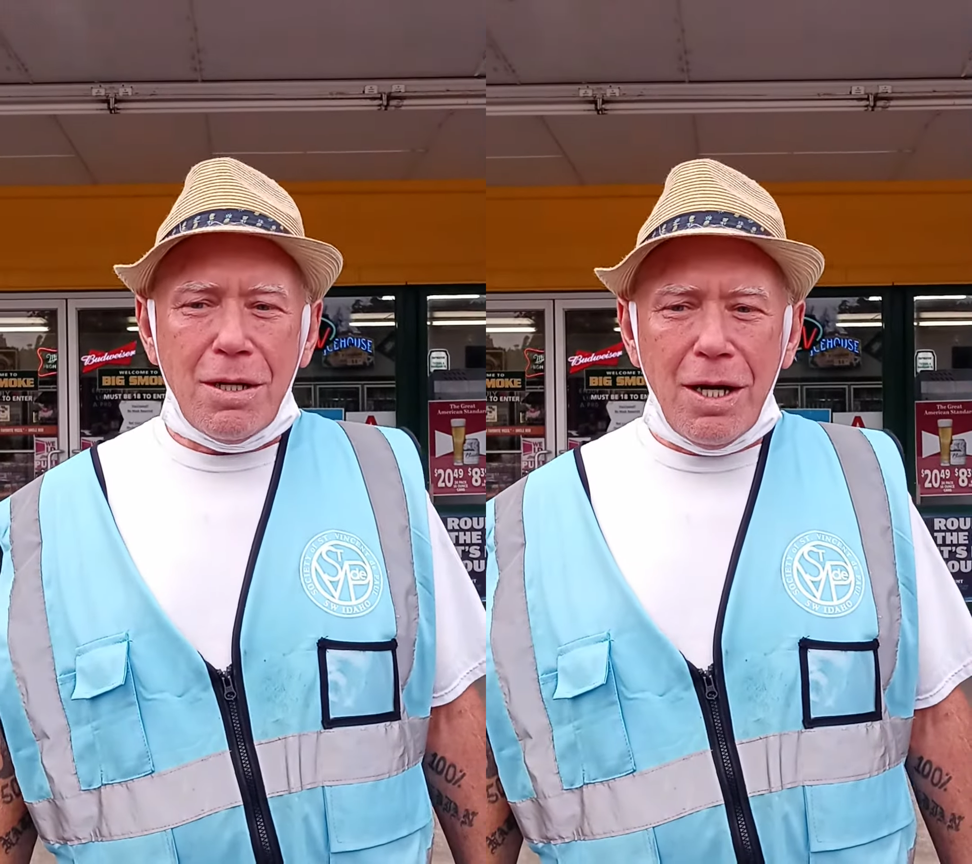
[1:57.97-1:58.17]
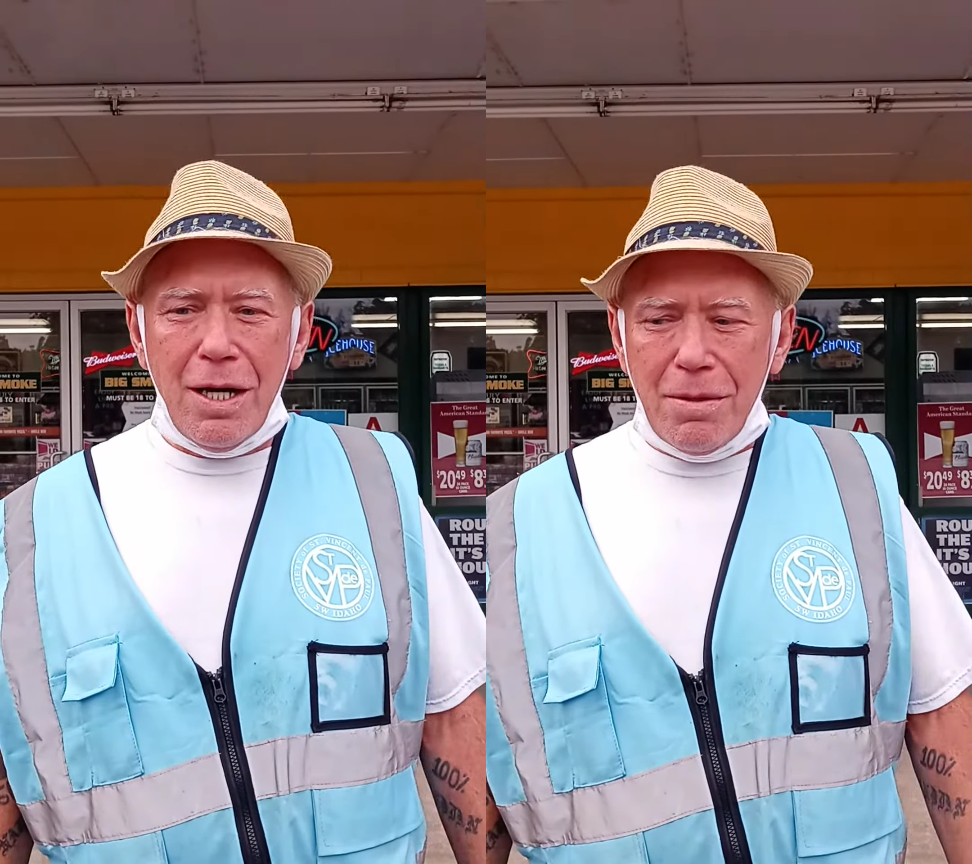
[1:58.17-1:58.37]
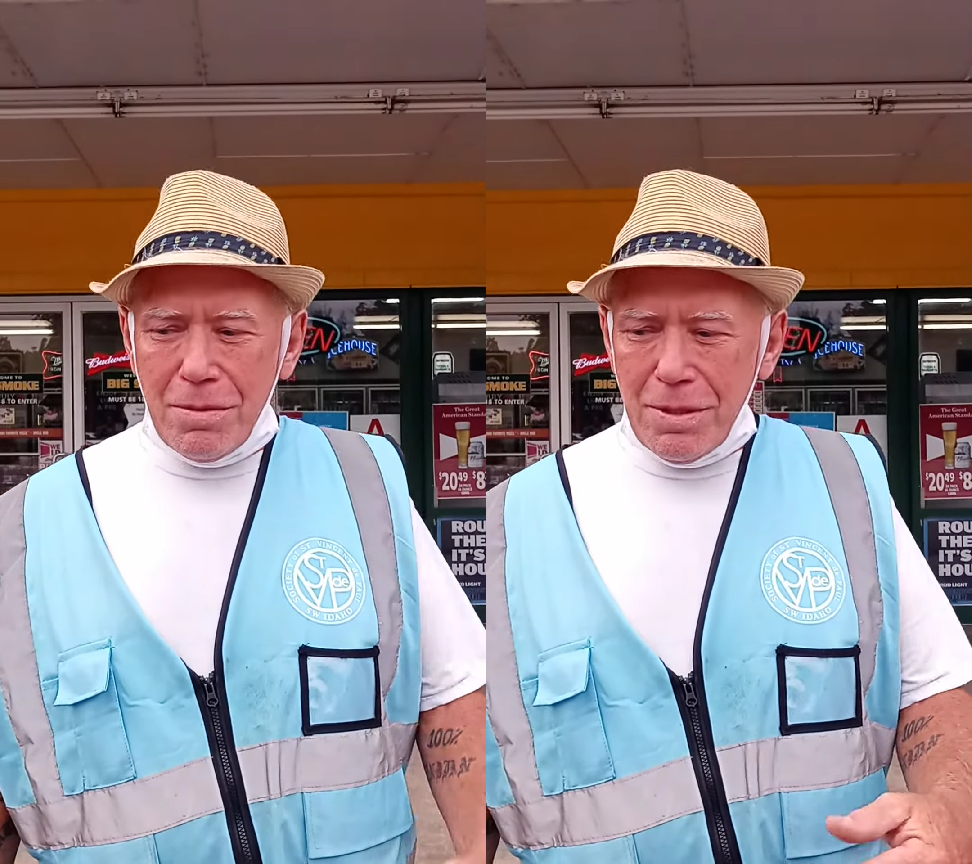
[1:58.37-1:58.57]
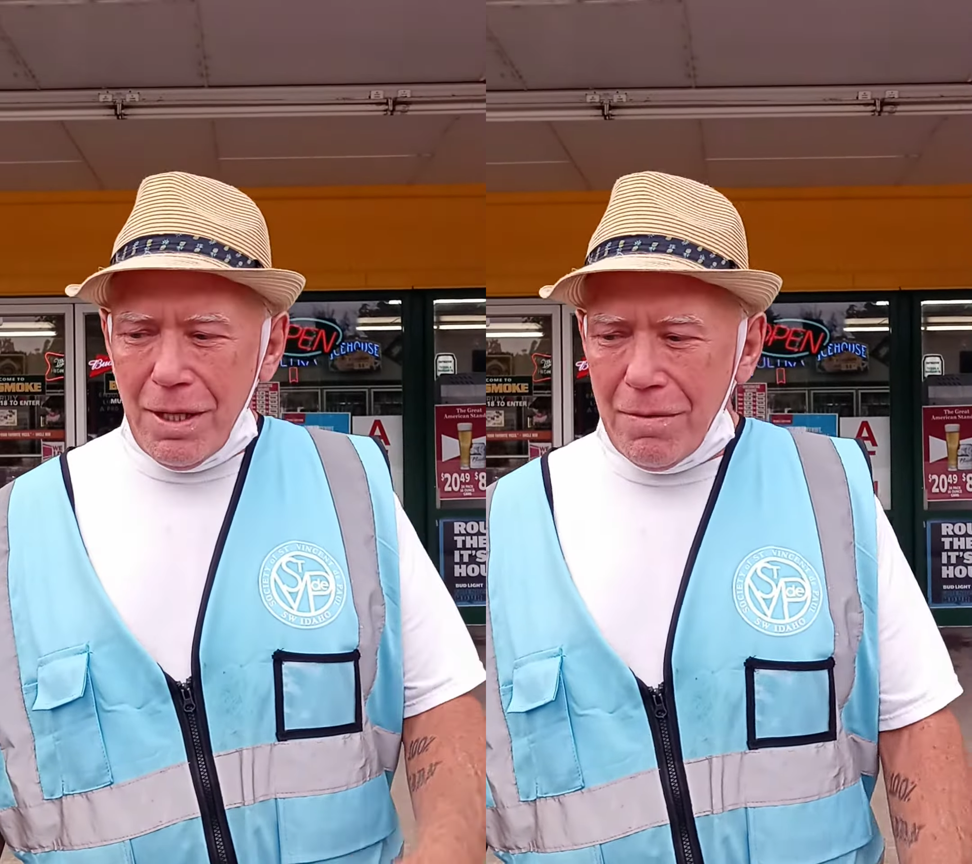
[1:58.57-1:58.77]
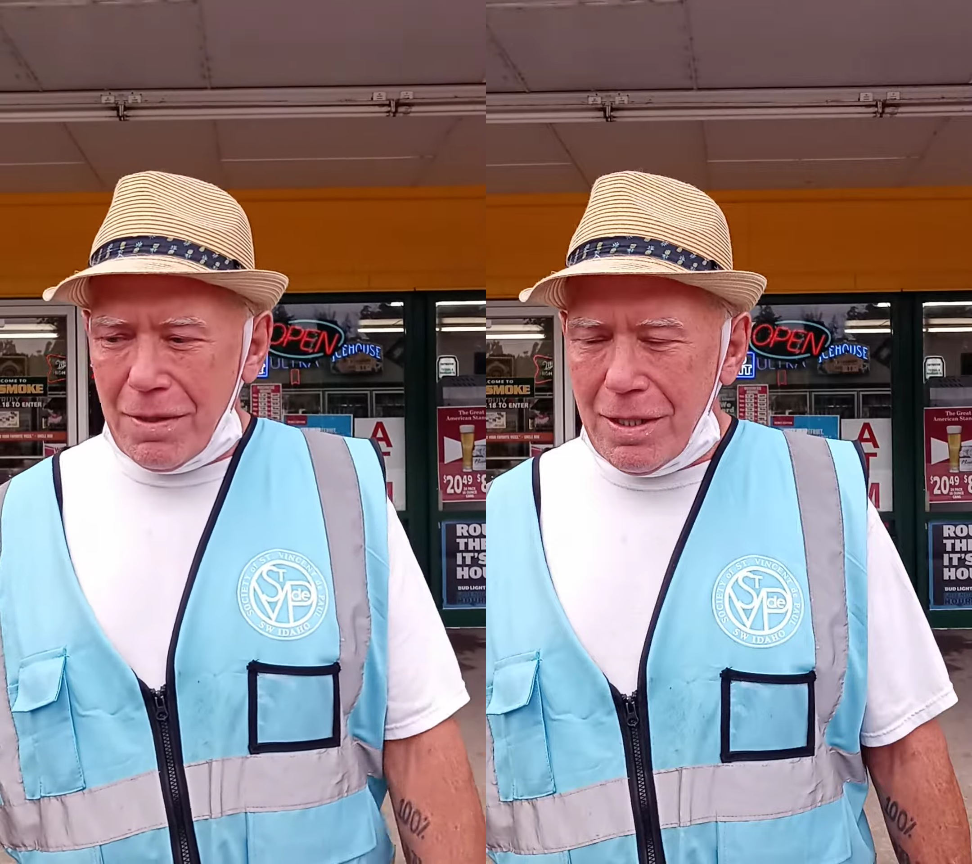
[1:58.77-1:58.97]
All right.
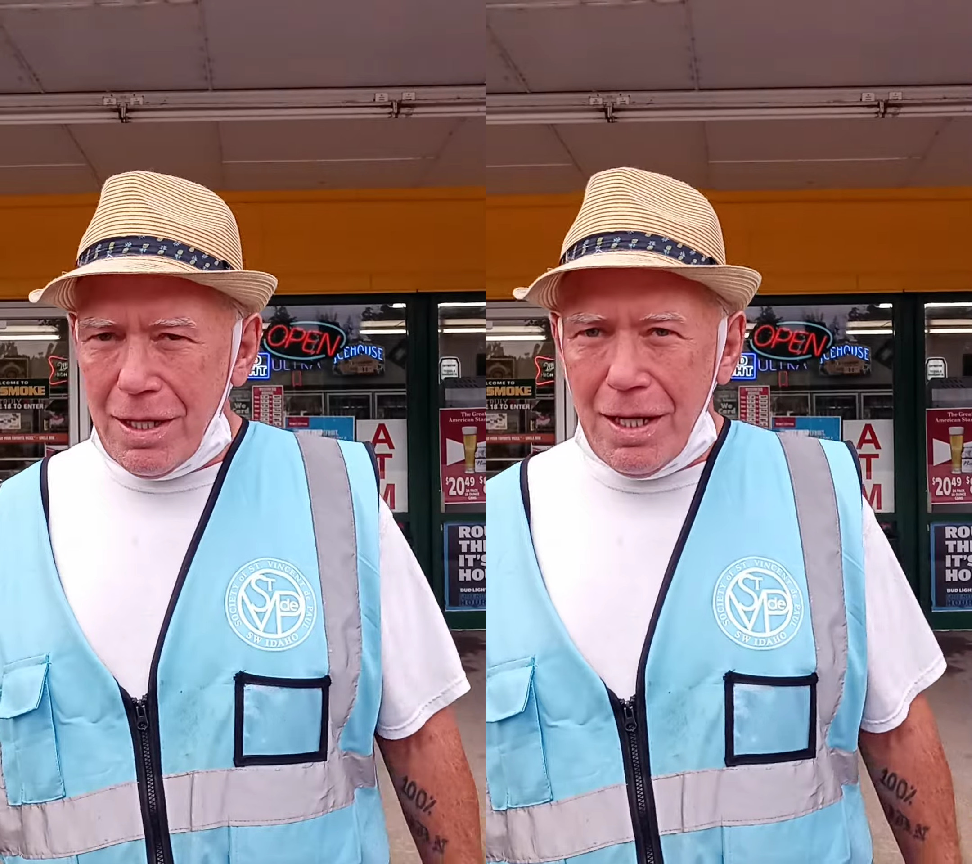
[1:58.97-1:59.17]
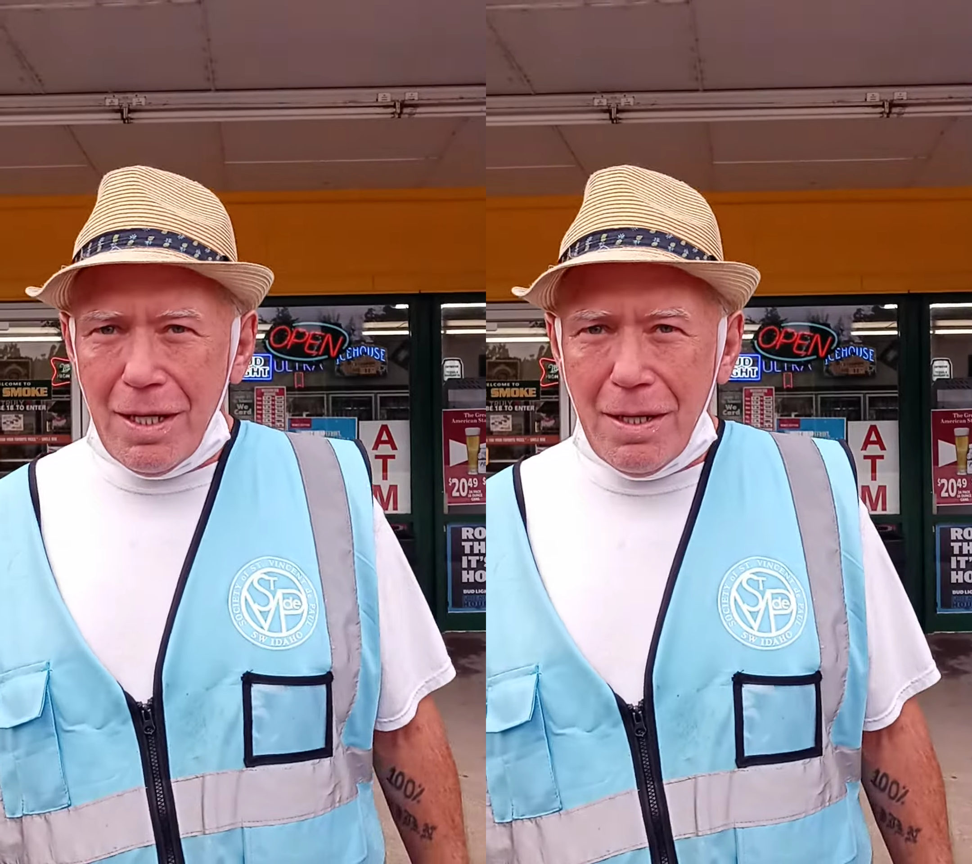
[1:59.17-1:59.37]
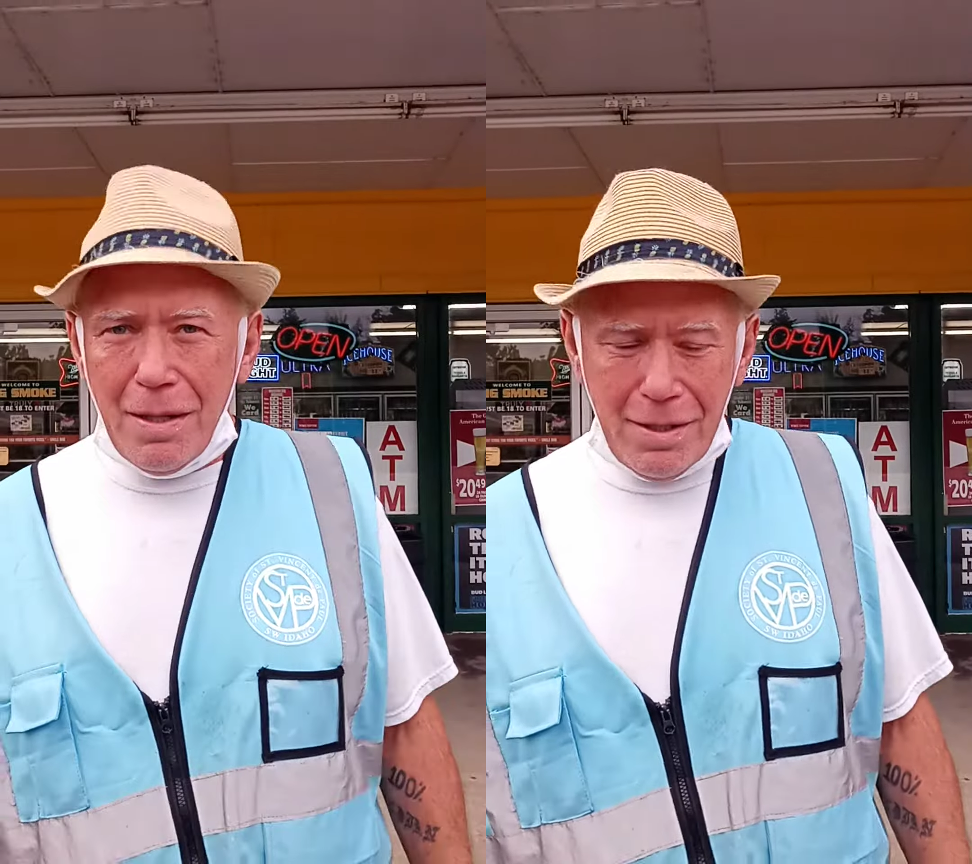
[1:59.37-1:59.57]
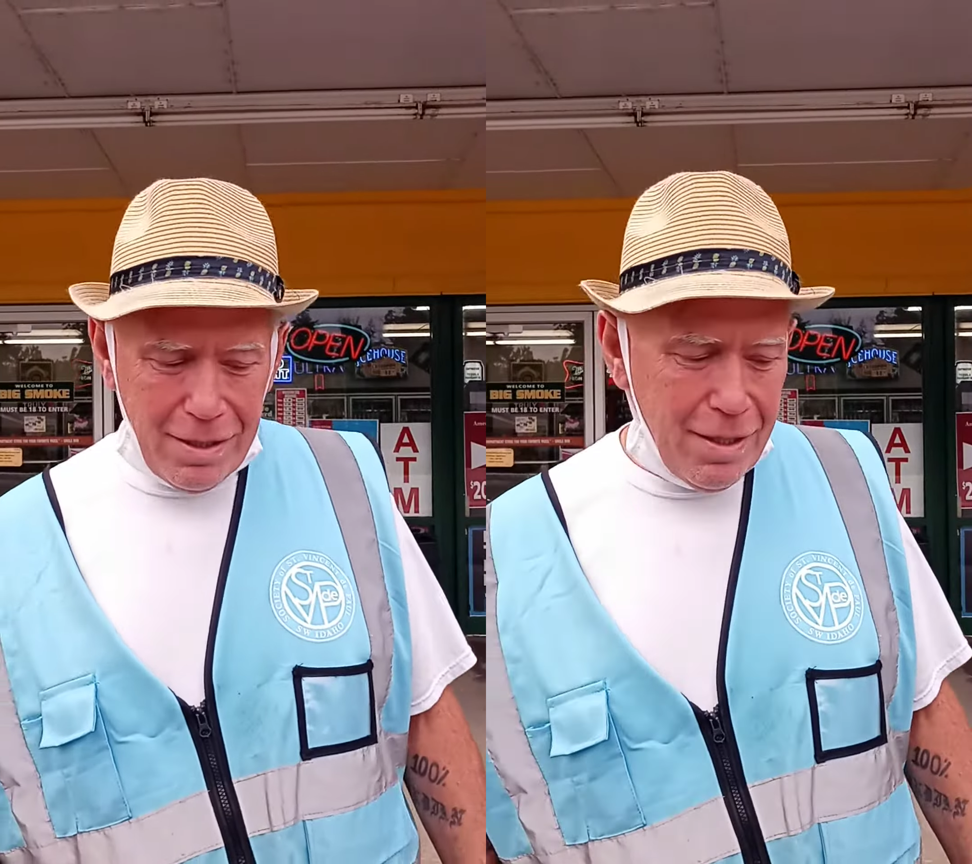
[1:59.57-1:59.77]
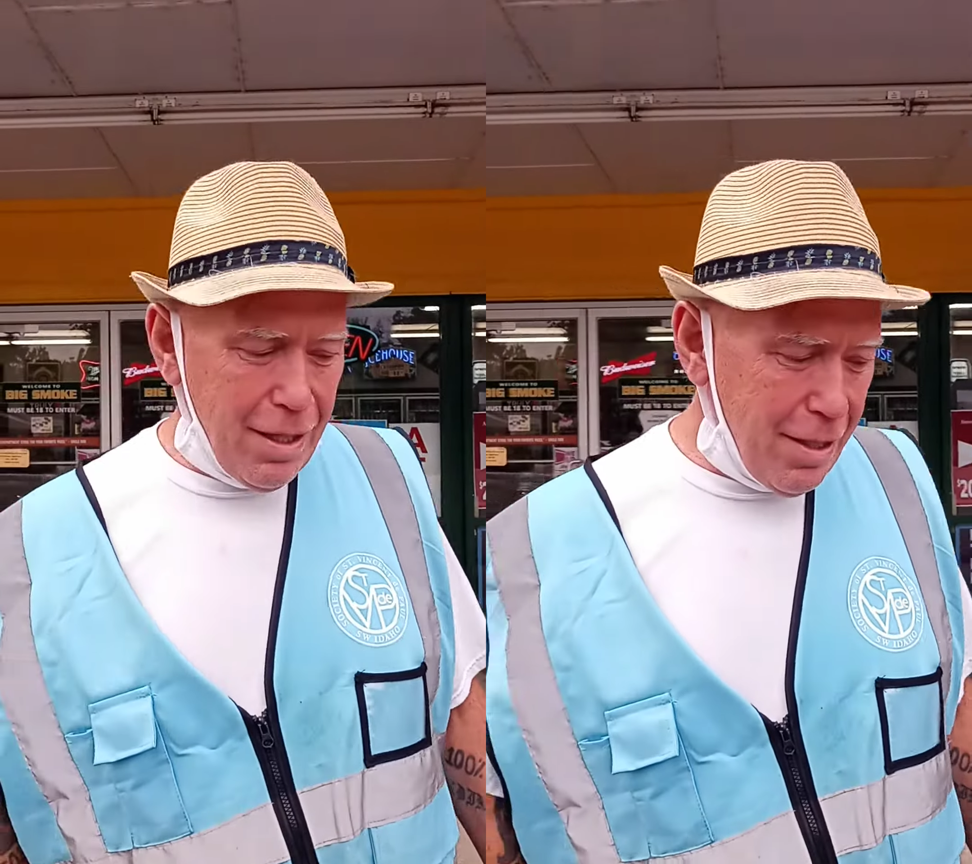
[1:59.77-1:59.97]
And have a good day.
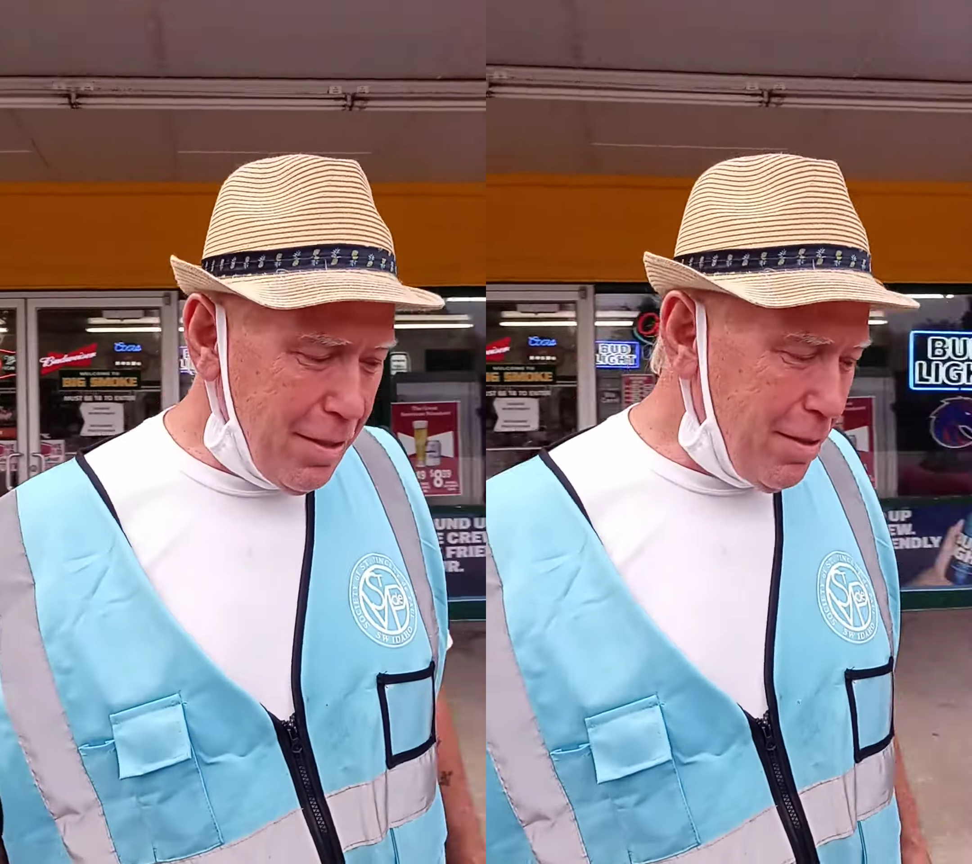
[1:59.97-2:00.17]
Yeah.